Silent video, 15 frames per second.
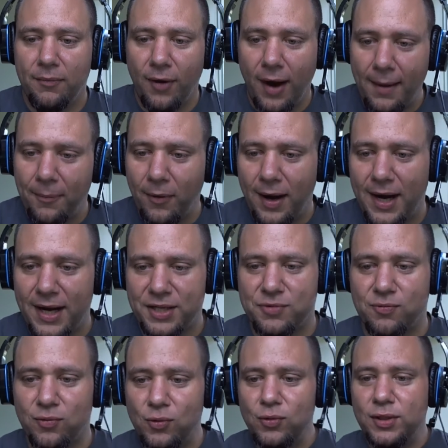Prop wash.
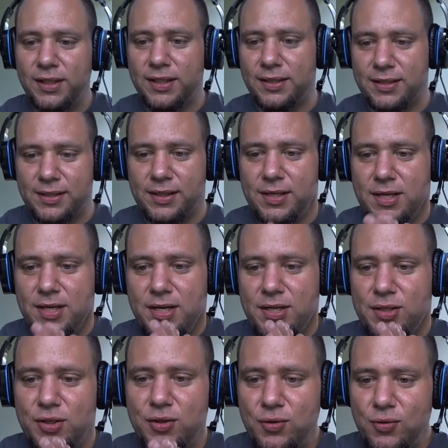Ruland.
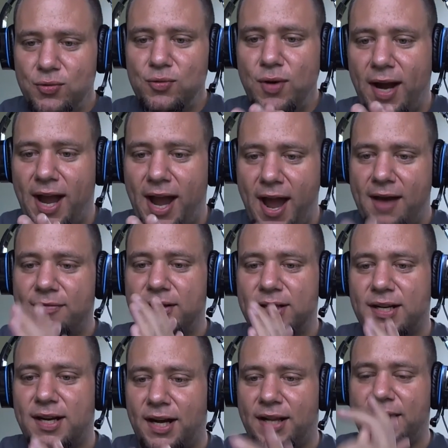You have
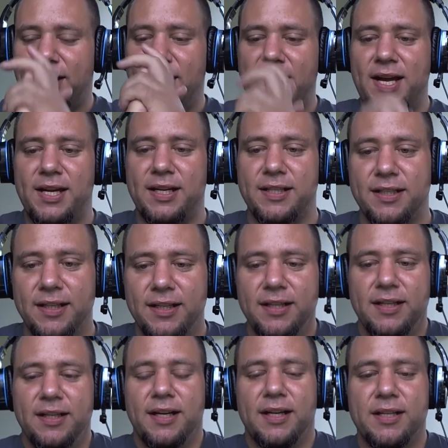it on the head.
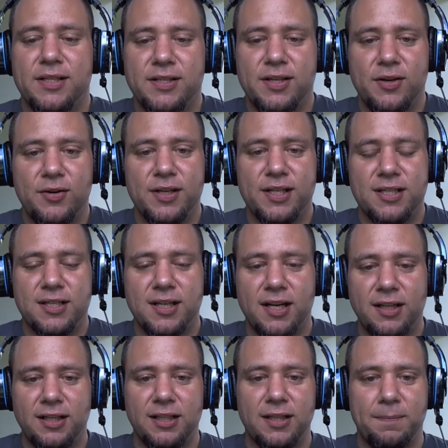It is known as
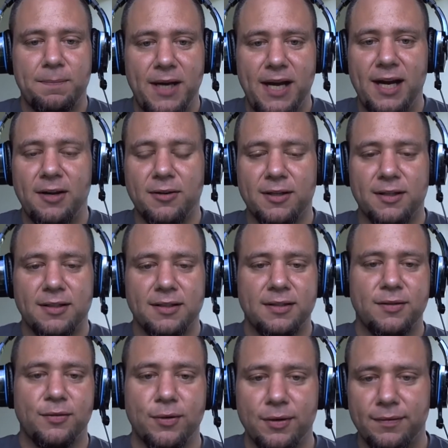settling the power
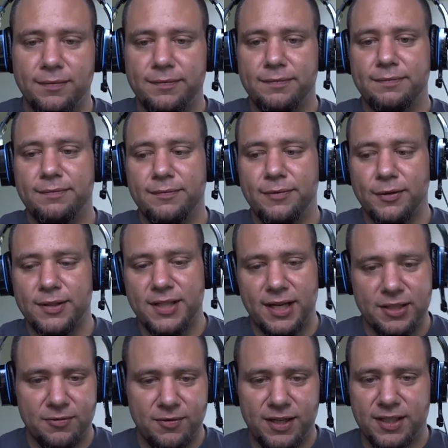or
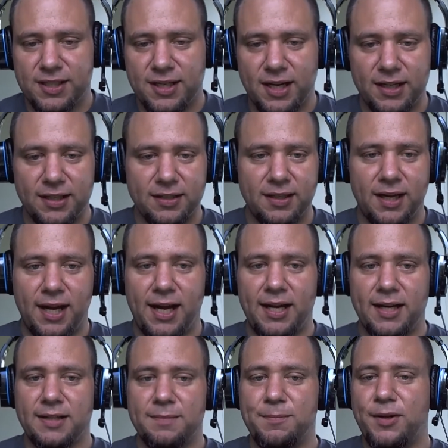vortex ring state,
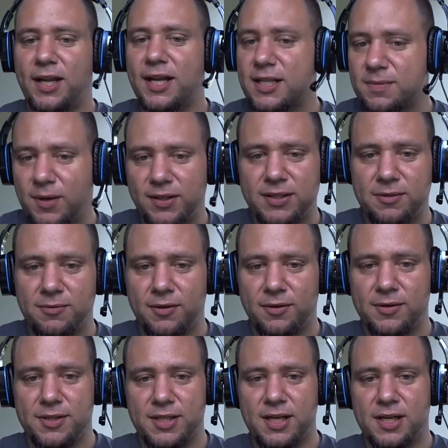and it plagues
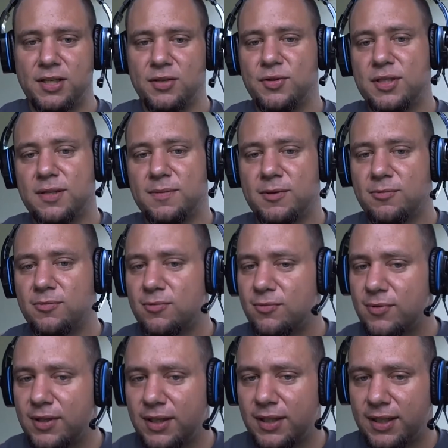multirotors. It used to be
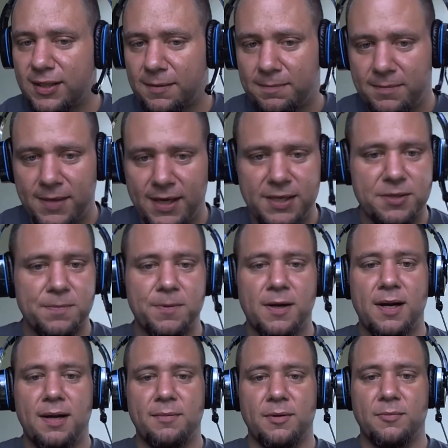really a major
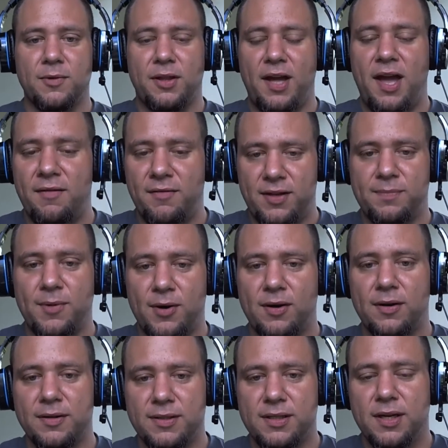problem with heavy
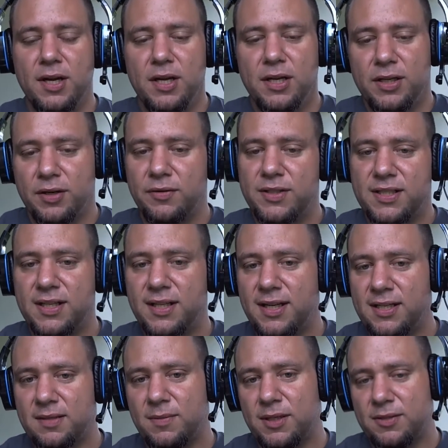birds. You don't see
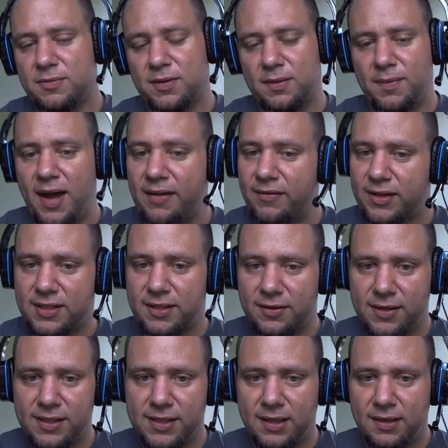that as much with the Mavic
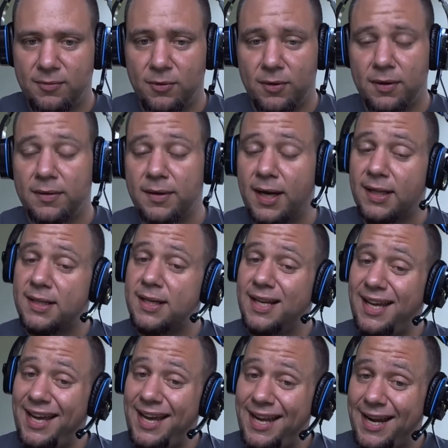series anymore. Not that
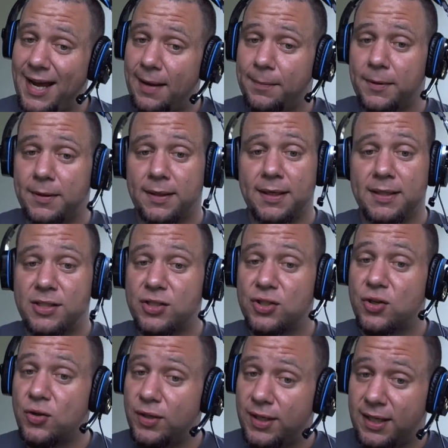it can't happen. It
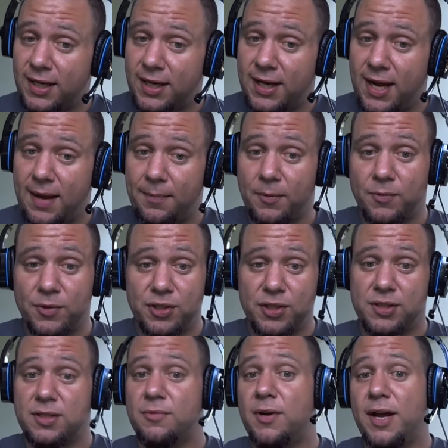certainly can happen with
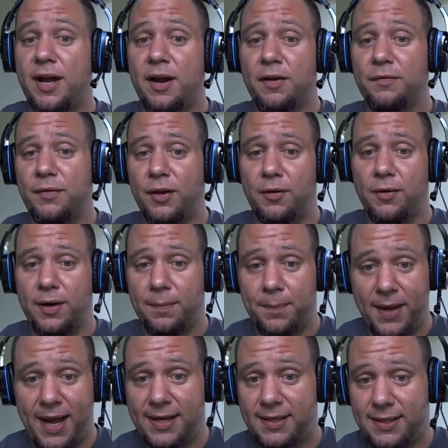just the right airflow on a
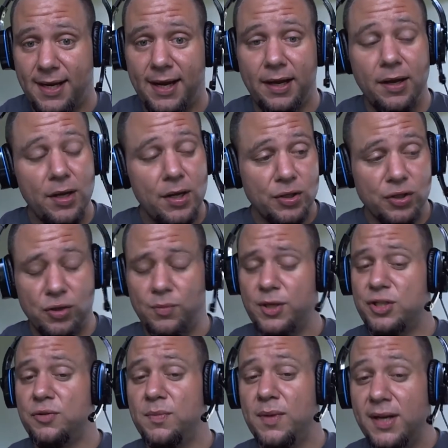bad day. Too
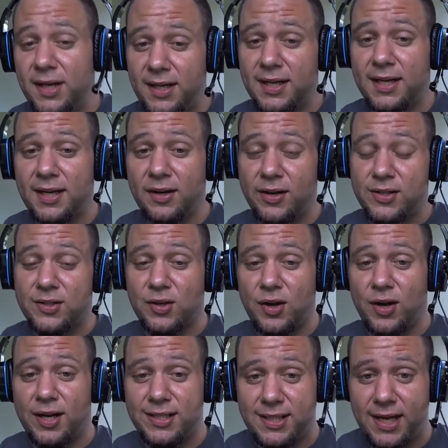much humidity can also
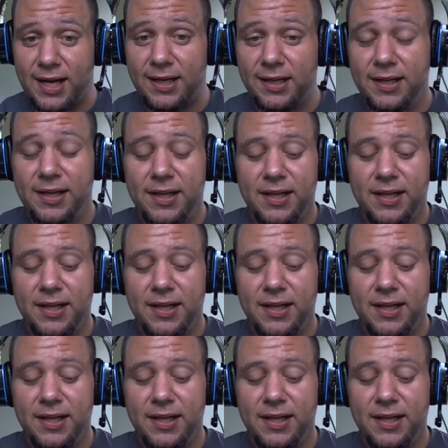cause that.